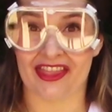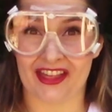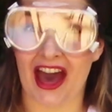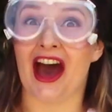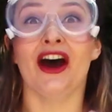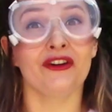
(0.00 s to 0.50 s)

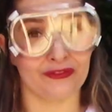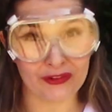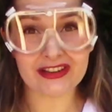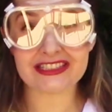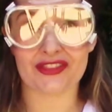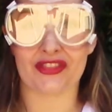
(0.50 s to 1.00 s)
The
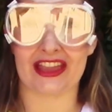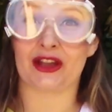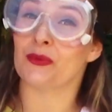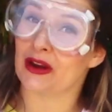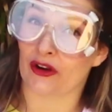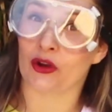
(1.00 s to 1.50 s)
first
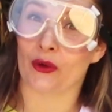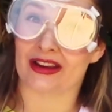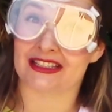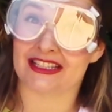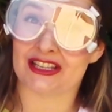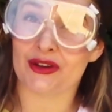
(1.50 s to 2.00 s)
thing we are going
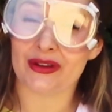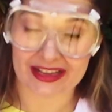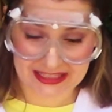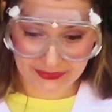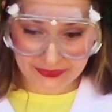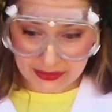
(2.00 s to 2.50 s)
to do
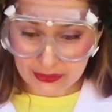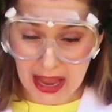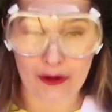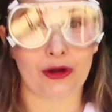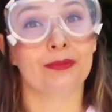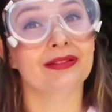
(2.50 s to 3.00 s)
is fill
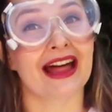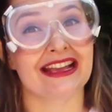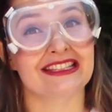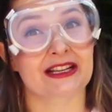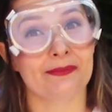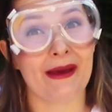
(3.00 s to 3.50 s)
our
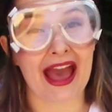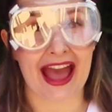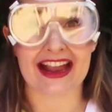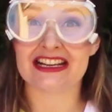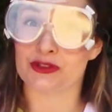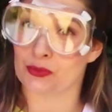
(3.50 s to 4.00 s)
plastic
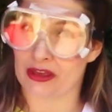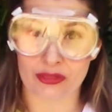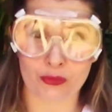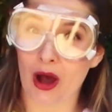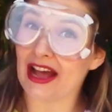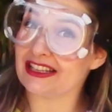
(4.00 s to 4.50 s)
bags with
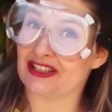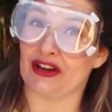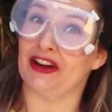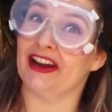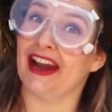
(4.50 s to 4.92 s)
water.